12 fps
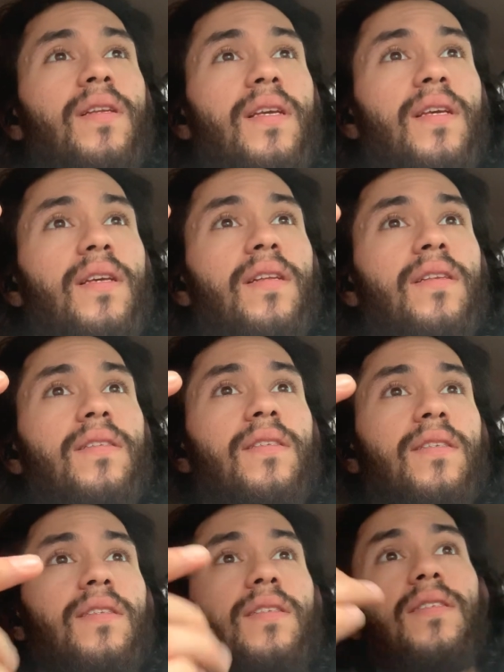need
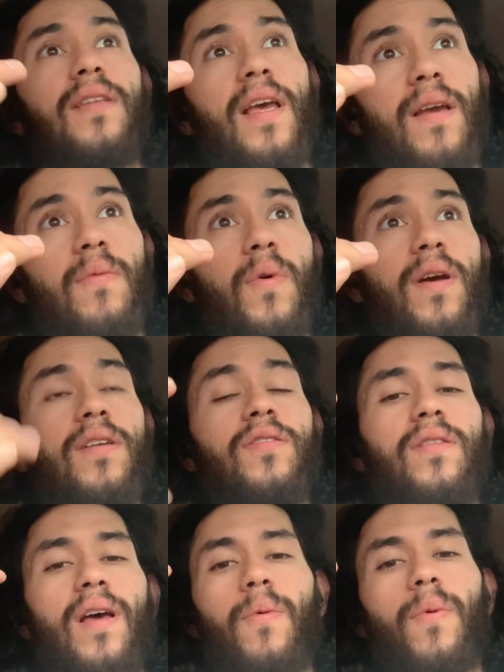to sustain weight, so
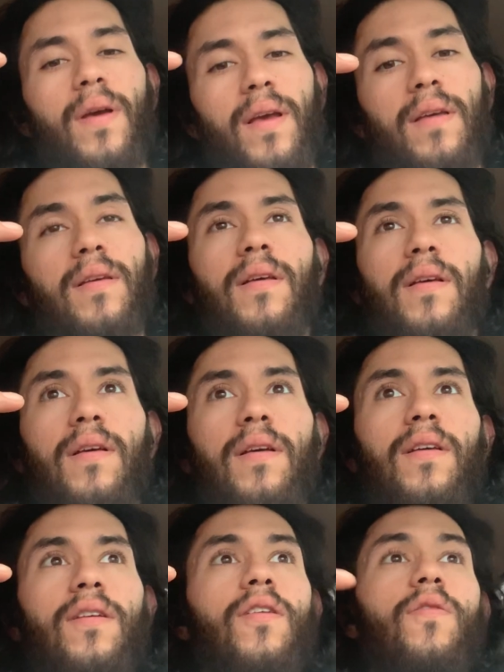that way, you
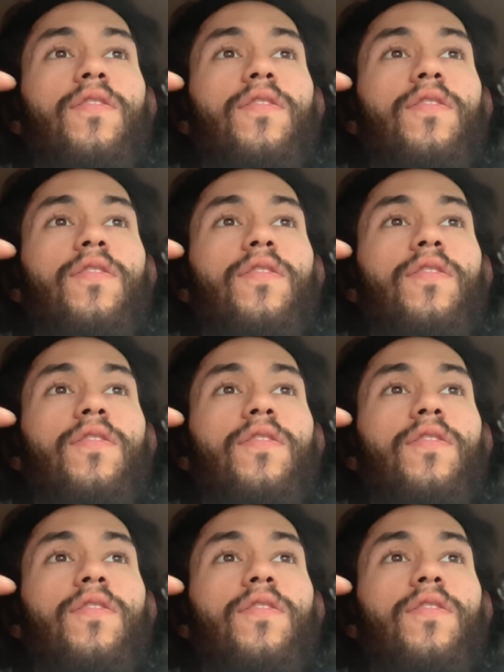know,